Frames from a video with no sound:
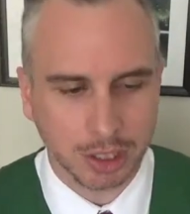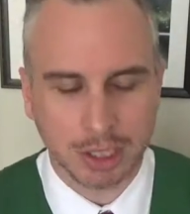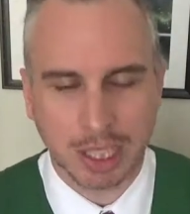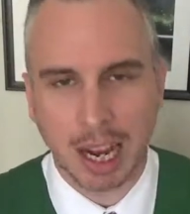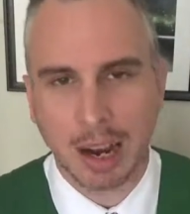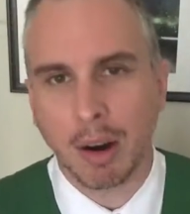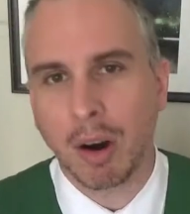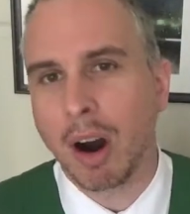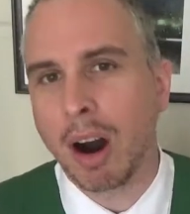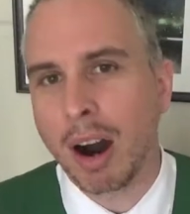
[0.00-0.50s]

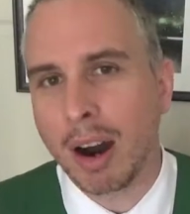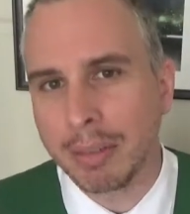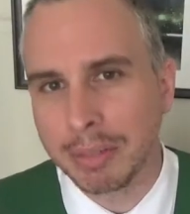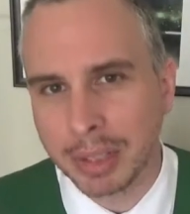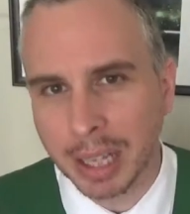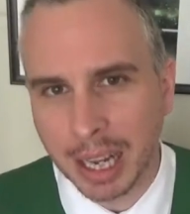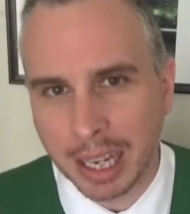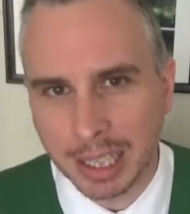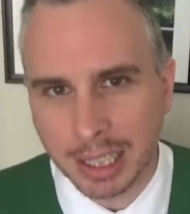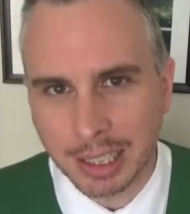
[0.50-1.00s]
off
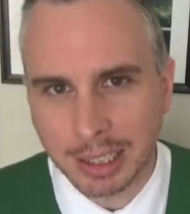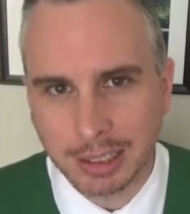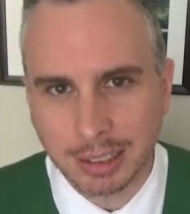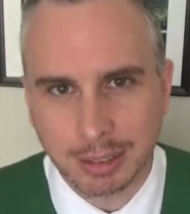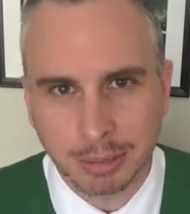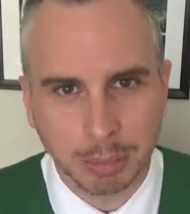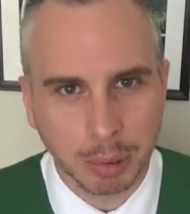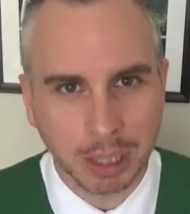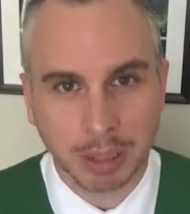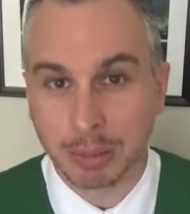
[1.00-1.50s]
that
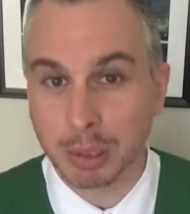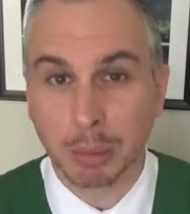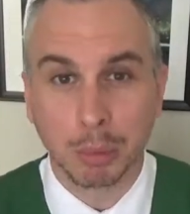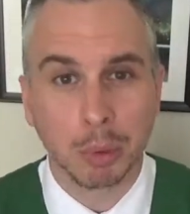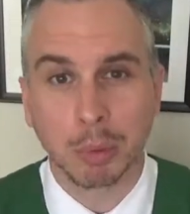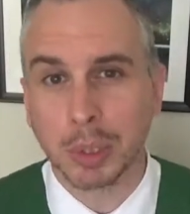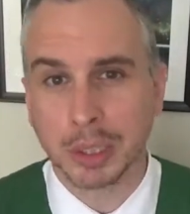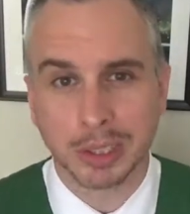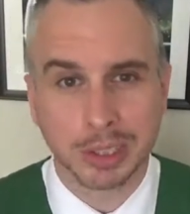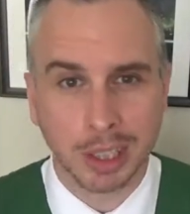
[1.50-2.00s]
is, but if
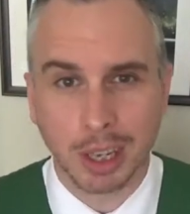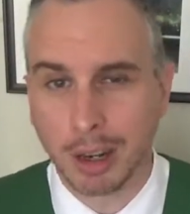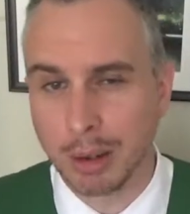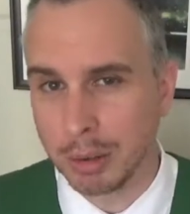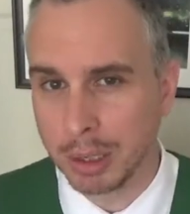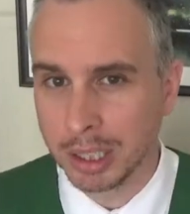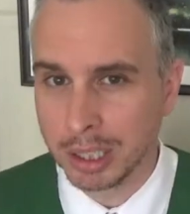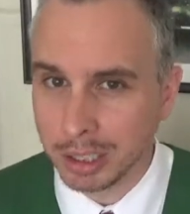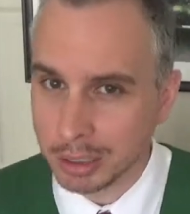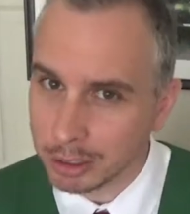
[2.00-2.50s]
someone wants to
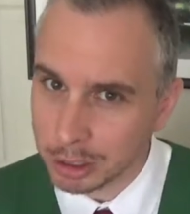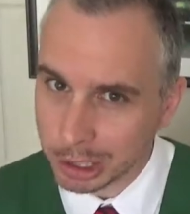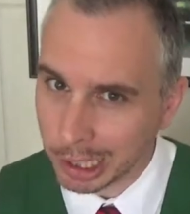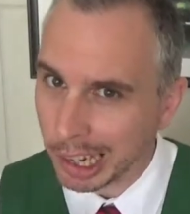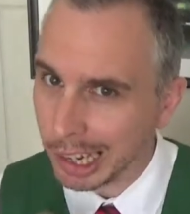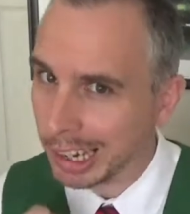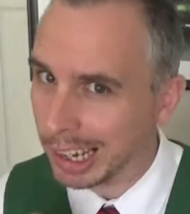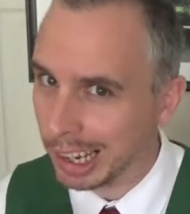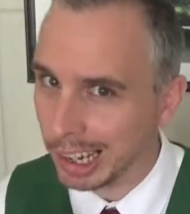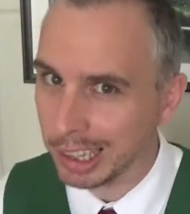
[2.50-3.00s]
come in and
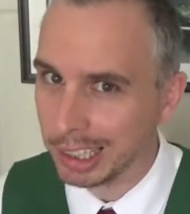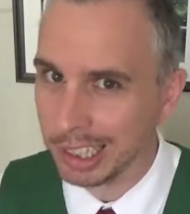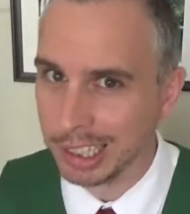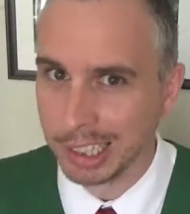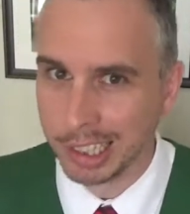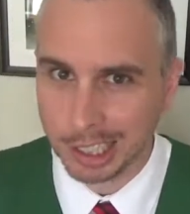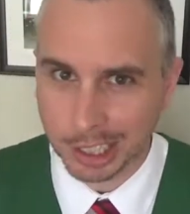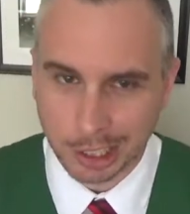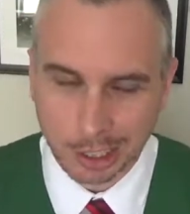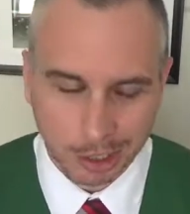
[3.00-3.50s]
try
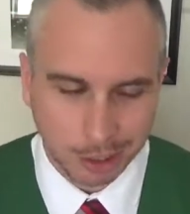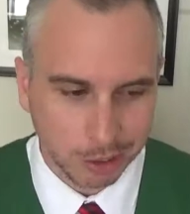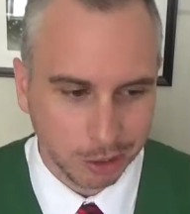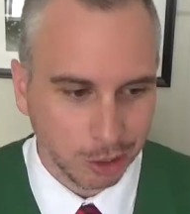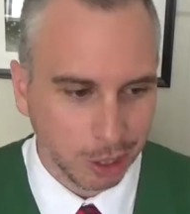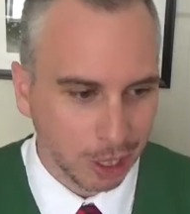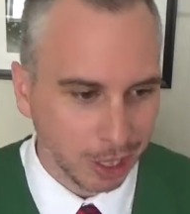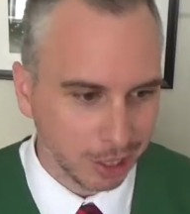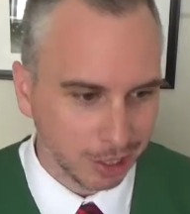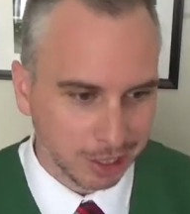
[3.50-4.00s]

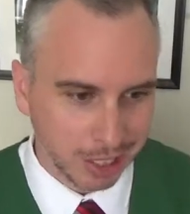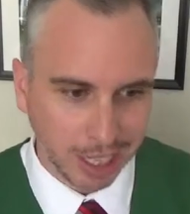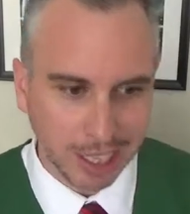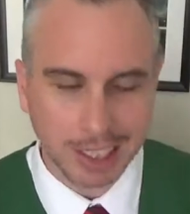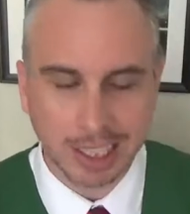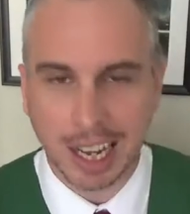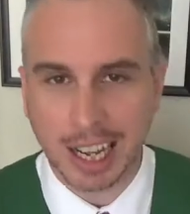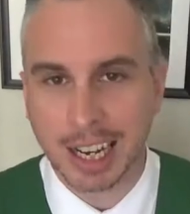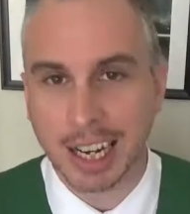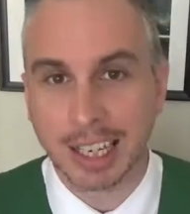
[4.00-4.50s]
to take
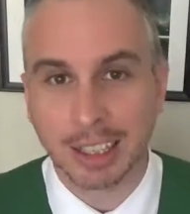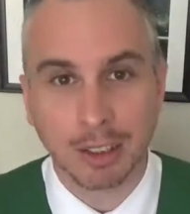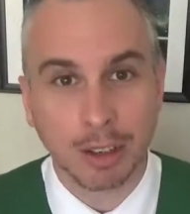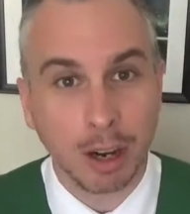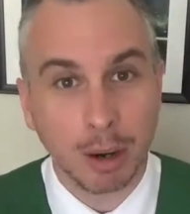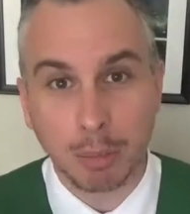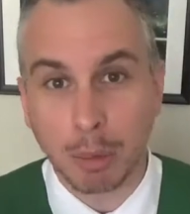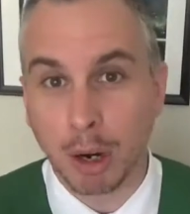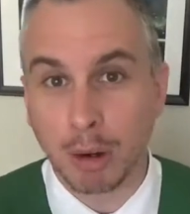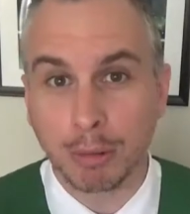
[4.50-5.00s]
that angle,
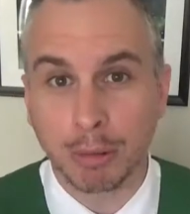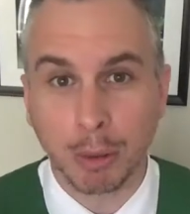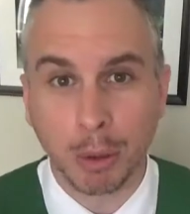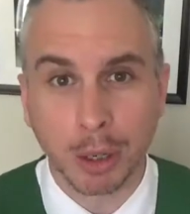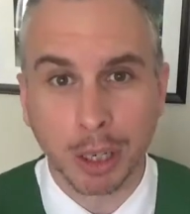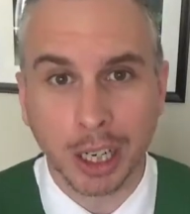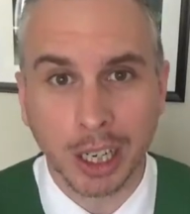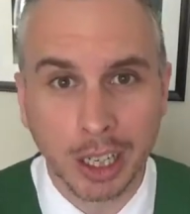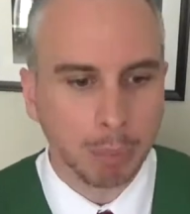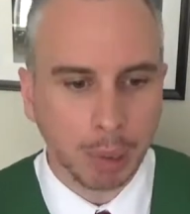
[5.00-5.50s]
I'm all
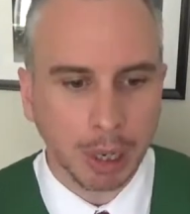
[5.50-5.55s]
for it.